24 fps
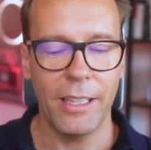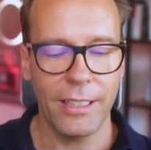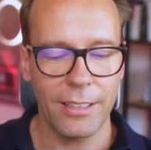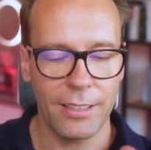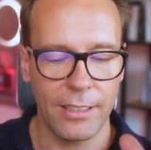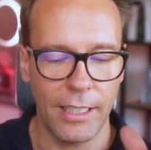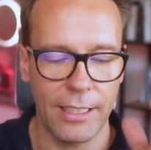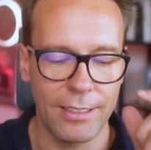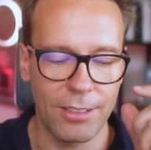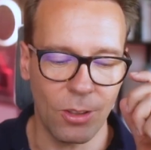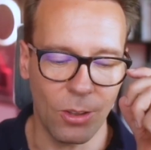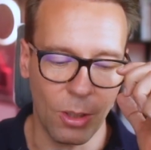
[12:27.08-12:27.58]

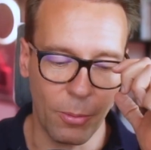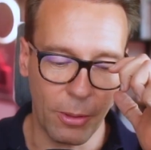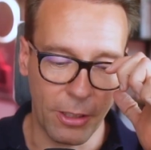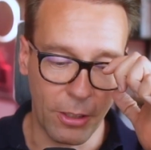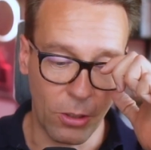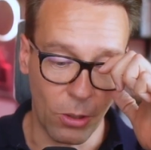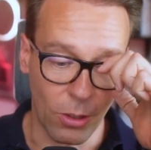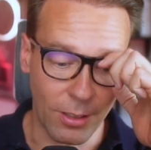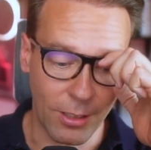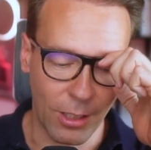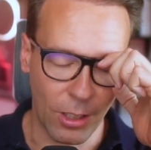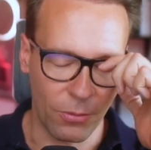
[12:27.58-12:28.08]
let's talk about the
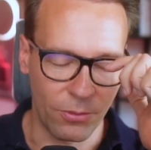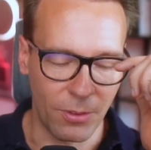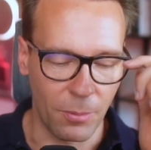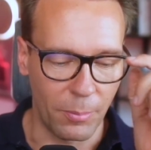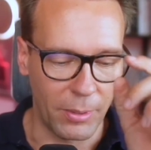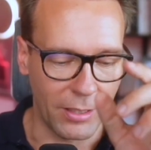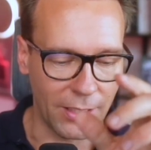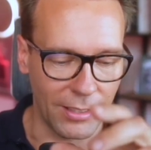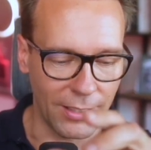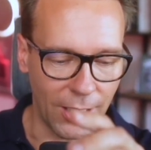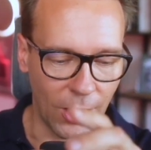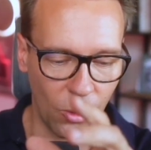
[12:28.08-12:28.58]
cost side of the
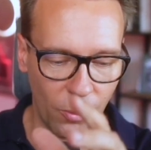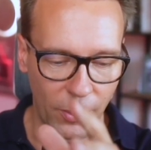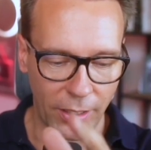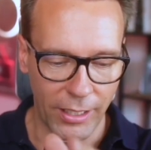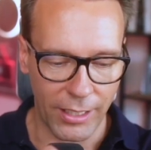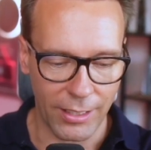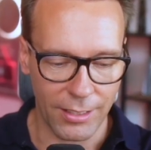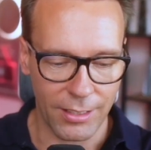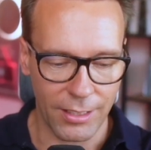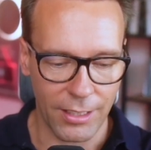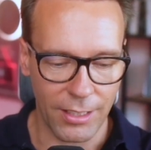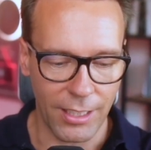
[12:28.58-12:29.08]
business. How big
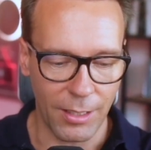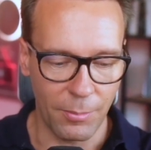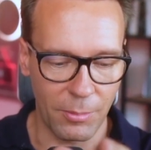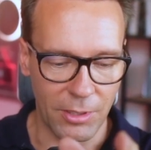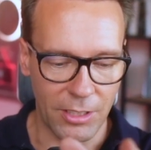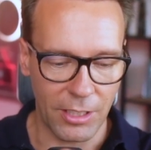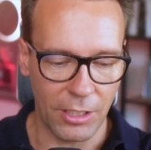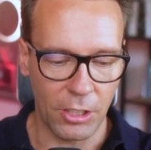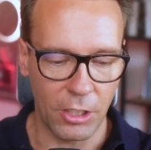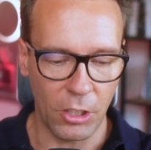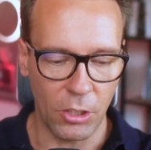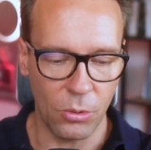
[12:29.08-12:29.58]
is the team?
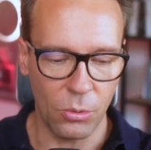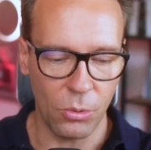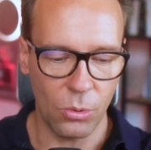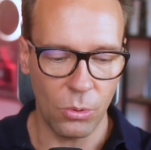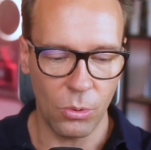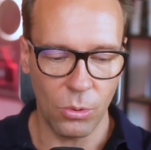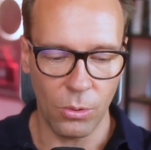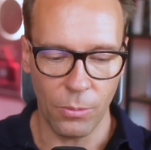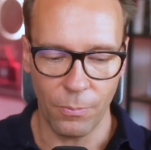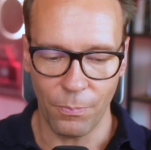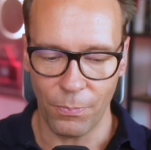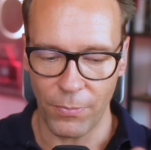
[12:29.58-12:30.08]
Is it
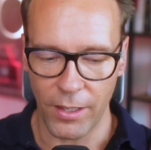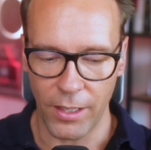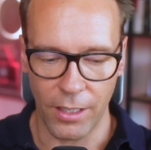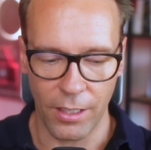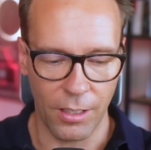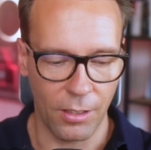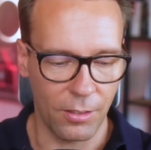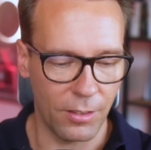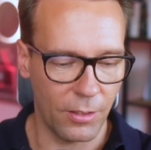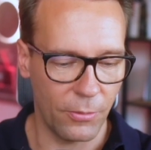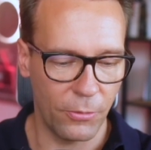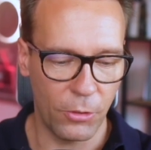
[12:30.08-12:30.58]
you,
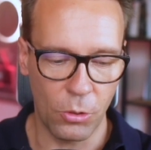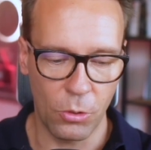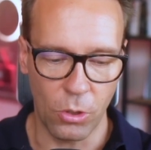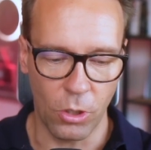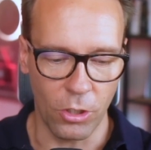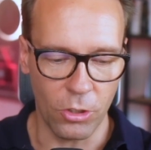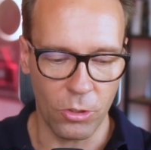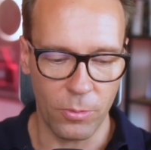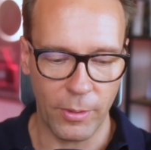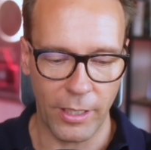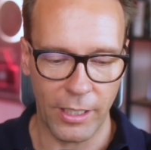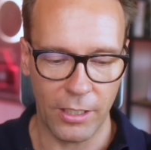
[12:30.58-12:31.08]
a few
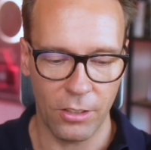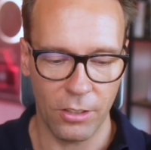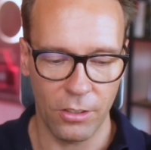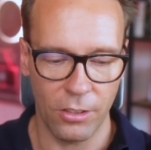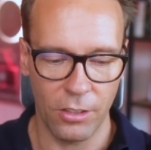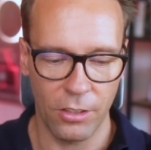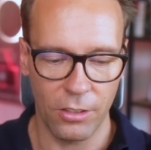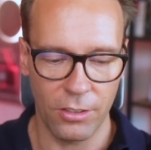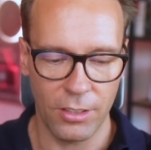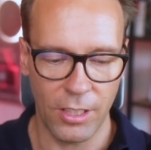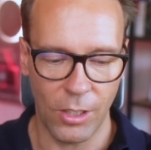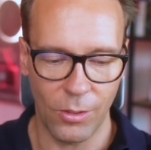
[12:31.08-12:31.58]

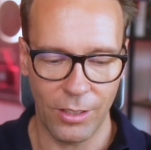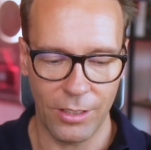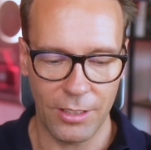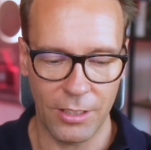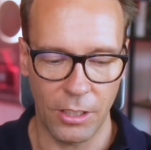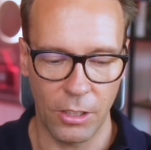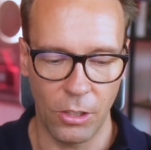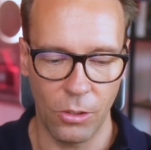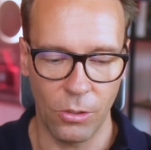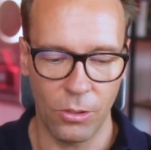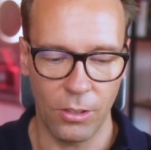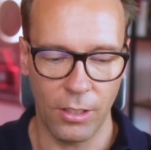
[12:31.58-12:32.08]
contractors? How does
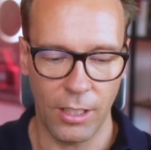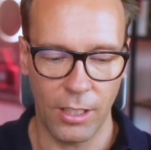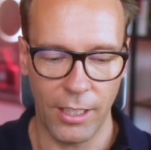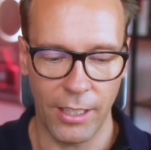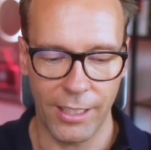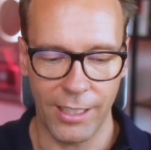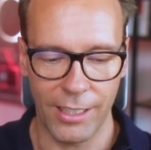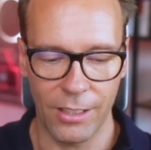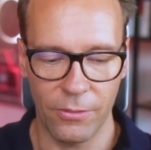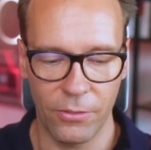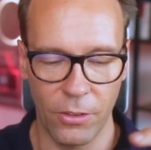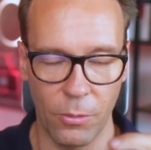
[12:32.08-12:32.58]
it look like?
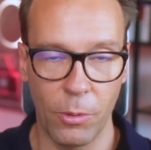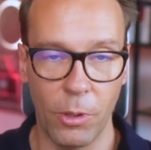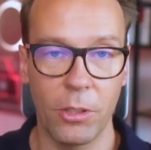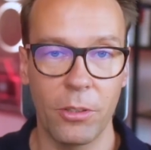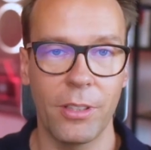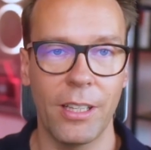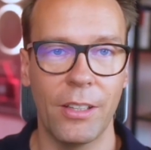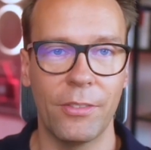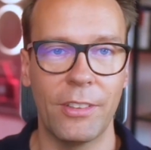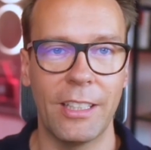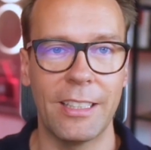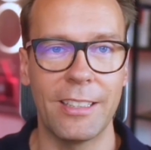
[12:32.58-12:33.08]
And if I were to
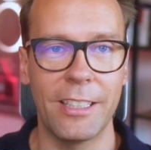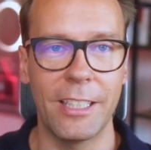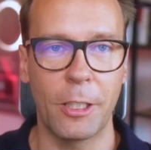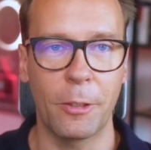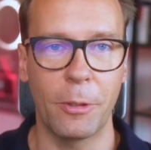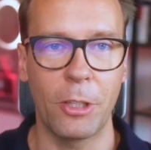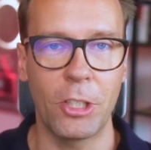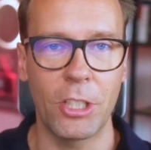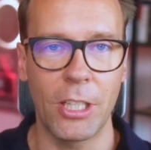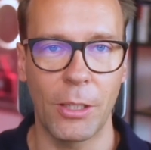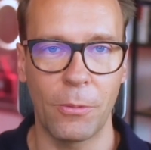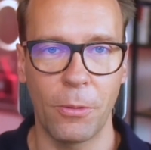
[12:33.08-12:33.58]
have that
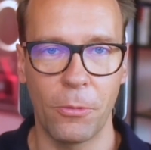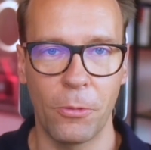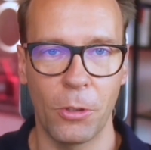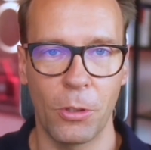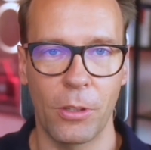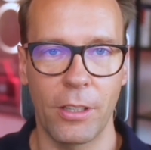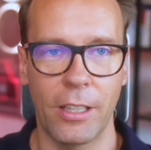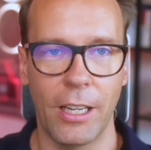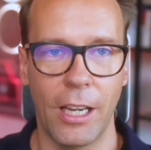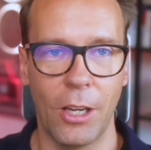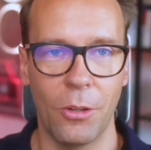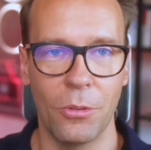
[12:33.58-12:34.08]
secret chat with your
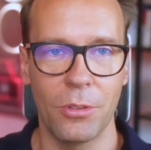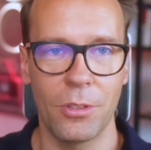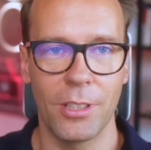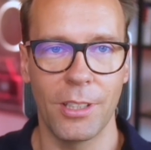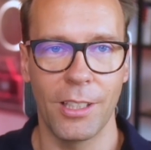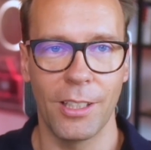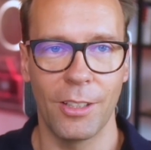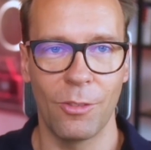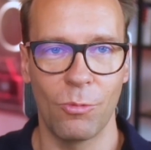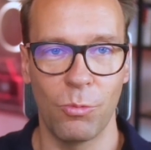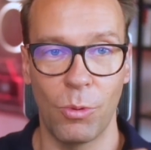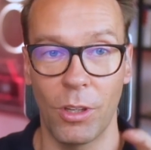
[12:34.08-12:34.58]

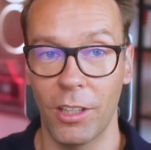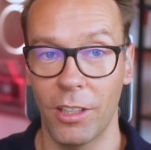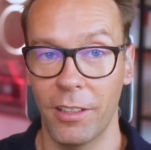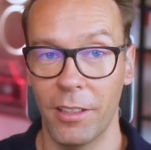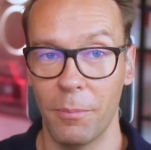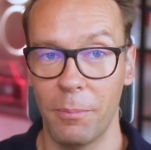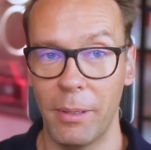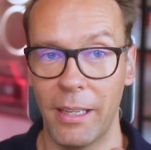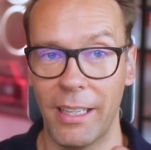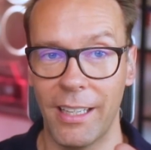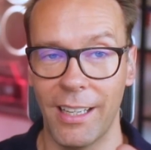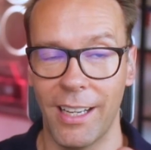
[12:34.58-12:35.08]
accountant, what are the
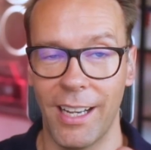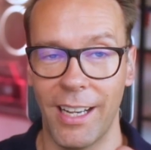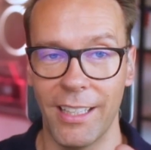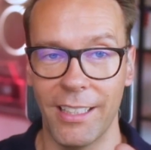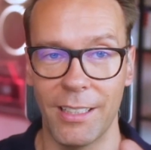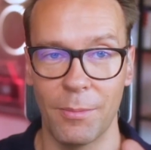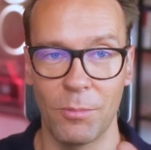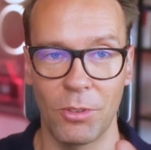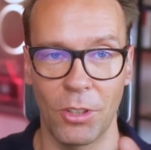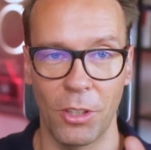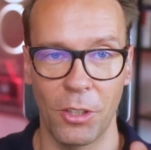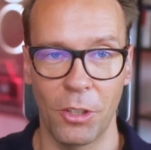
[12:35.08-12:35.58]
big
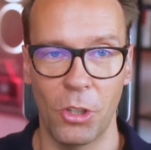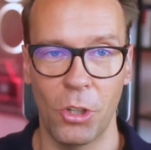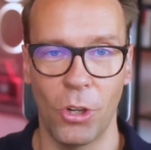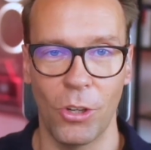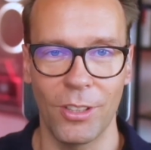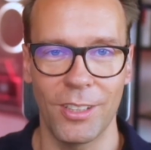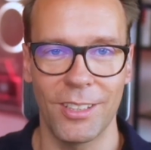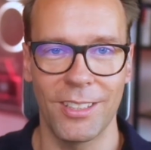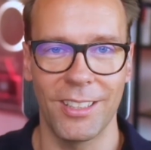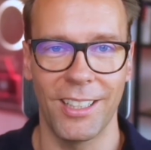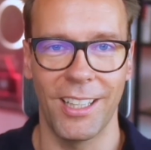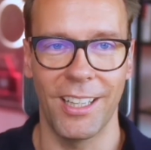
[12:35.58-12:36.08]
items on the
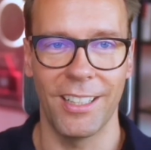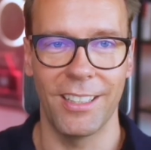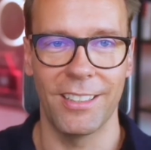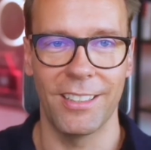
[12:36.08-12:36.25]
cost side